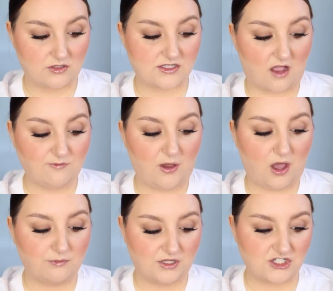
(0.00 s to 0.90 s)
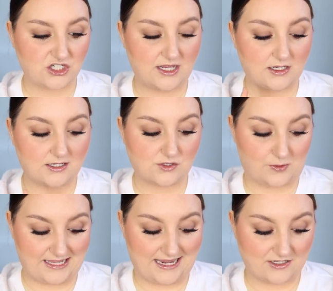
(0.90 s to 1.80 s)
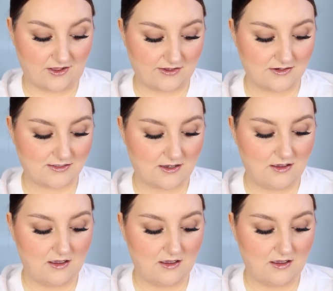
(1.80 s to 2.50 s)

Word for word: Soft Pop Blush Stick is $28.